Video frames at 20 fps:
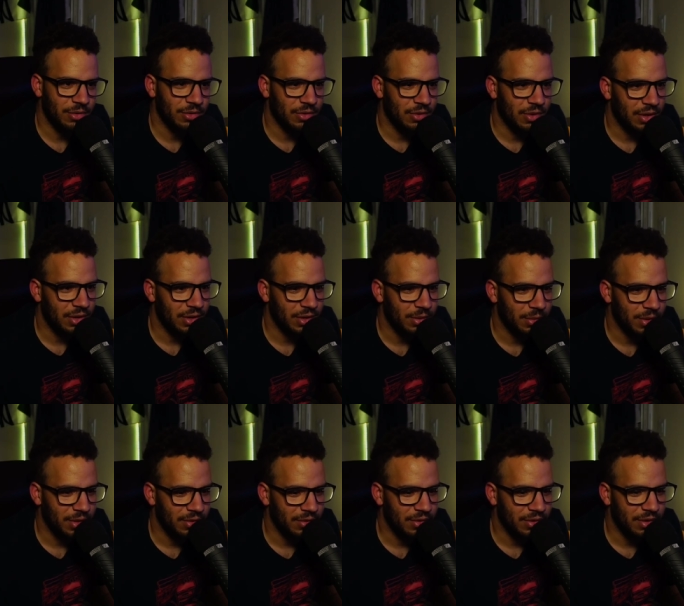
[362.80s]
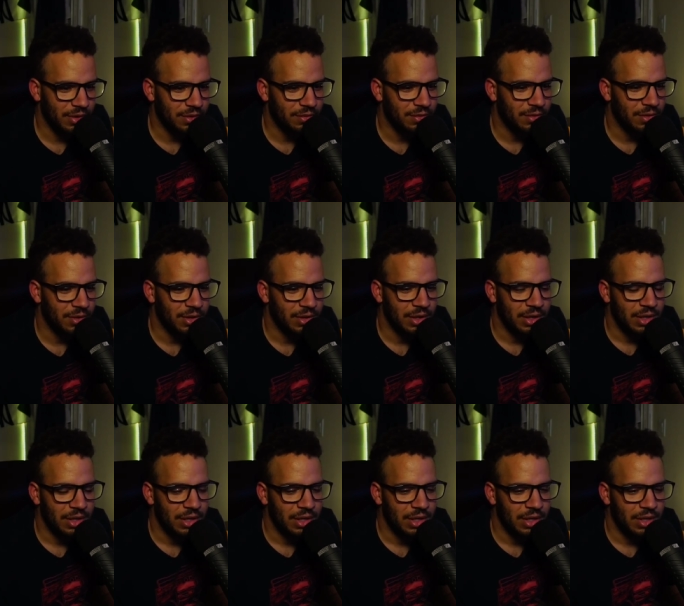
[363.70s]
talking about stuff.
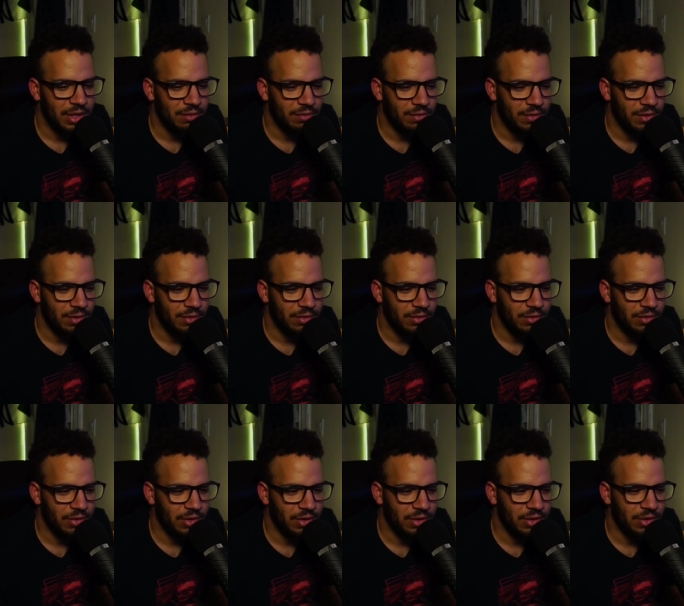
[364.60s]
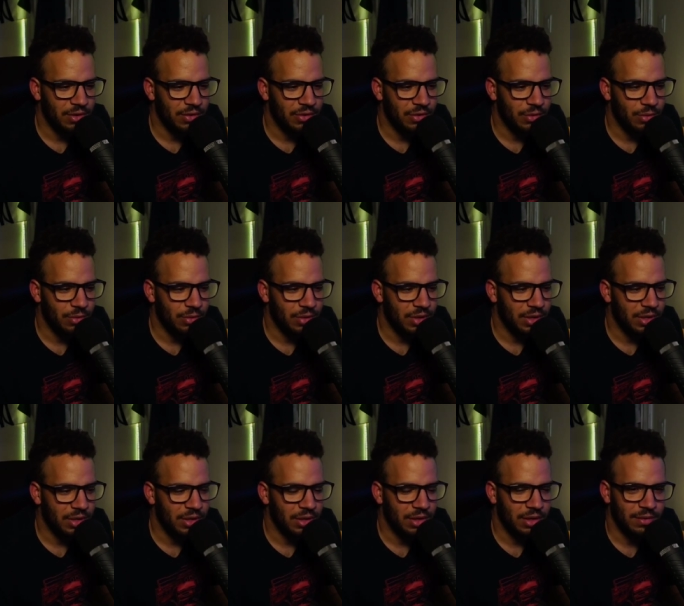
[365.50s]
It feels good to get
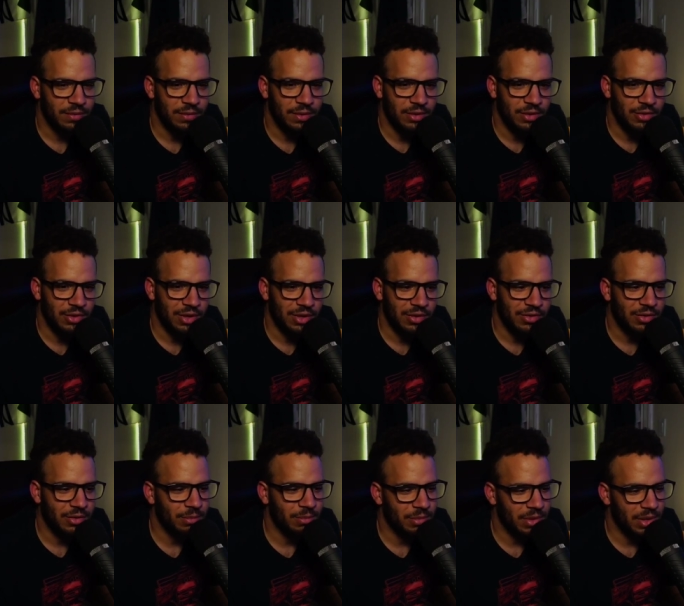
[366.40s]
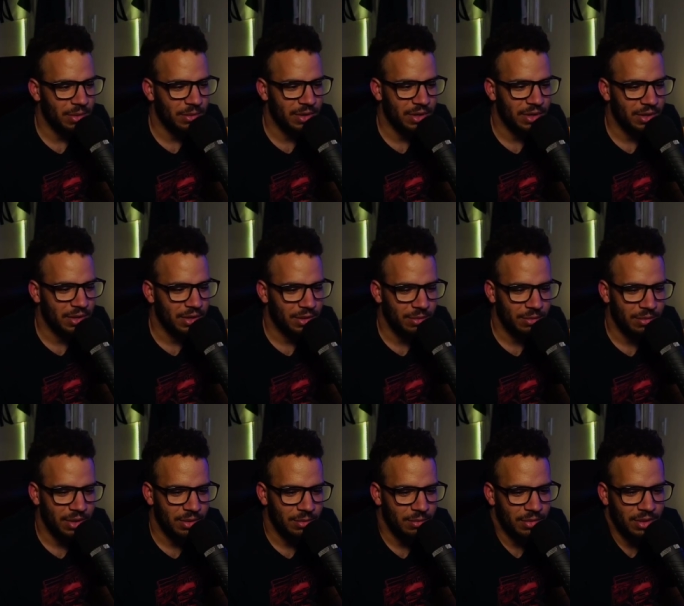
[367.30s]
it off the chest. Maybe
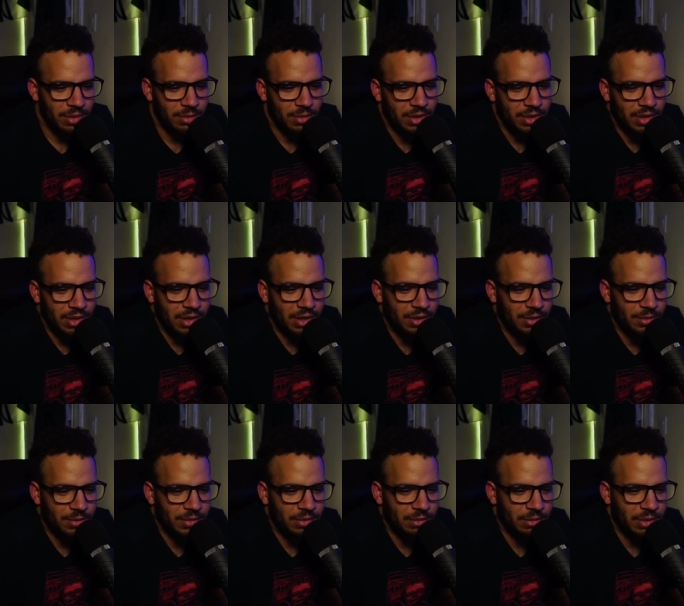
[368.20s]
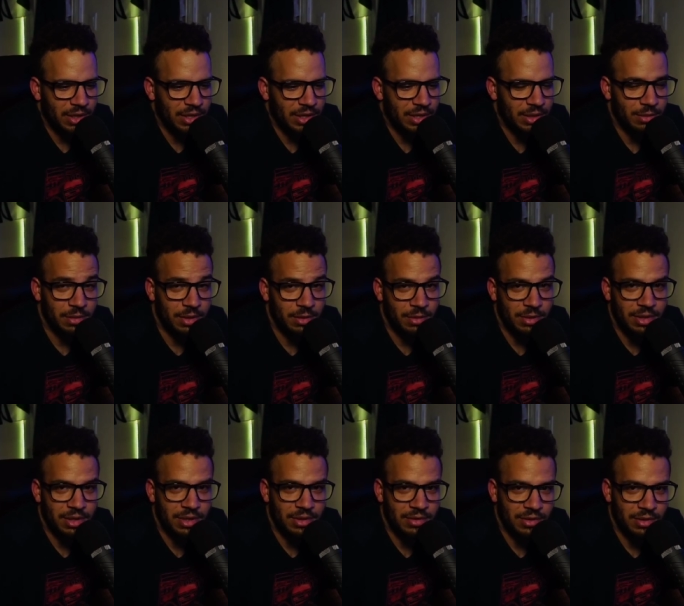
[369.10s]
may, maybe it helps somebody, maybe it
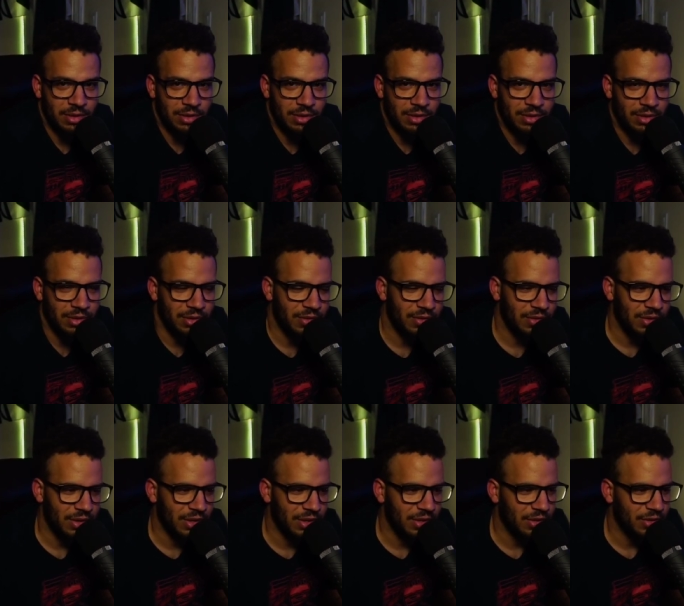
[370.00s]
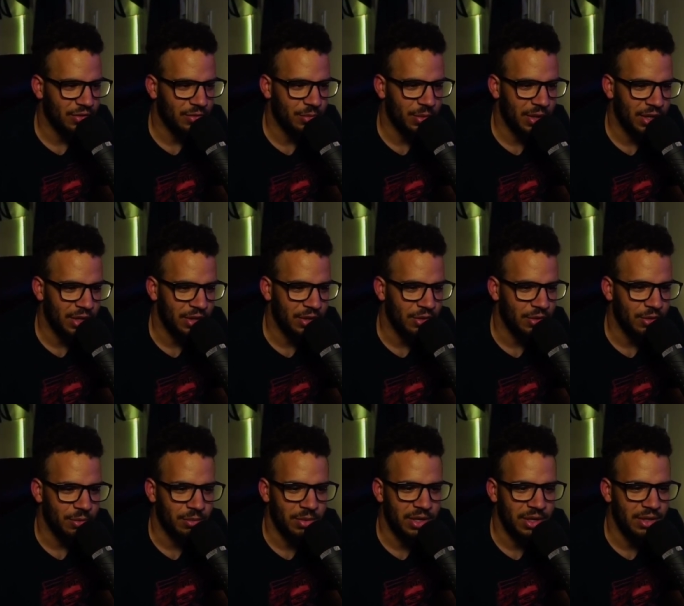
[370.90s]
doesn't. It's like expelling your
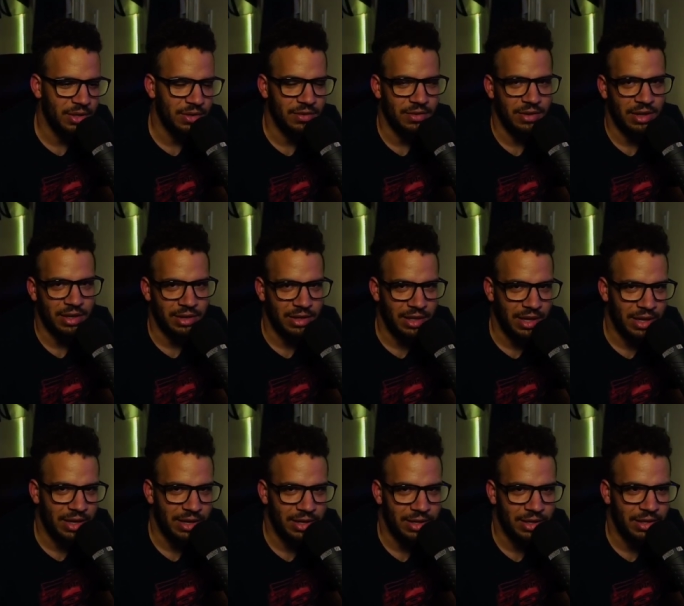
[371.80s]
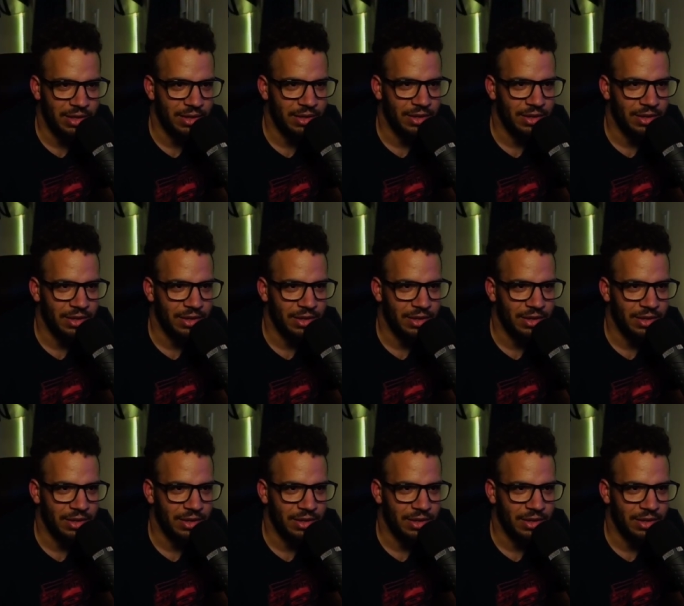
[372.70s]
opinions online and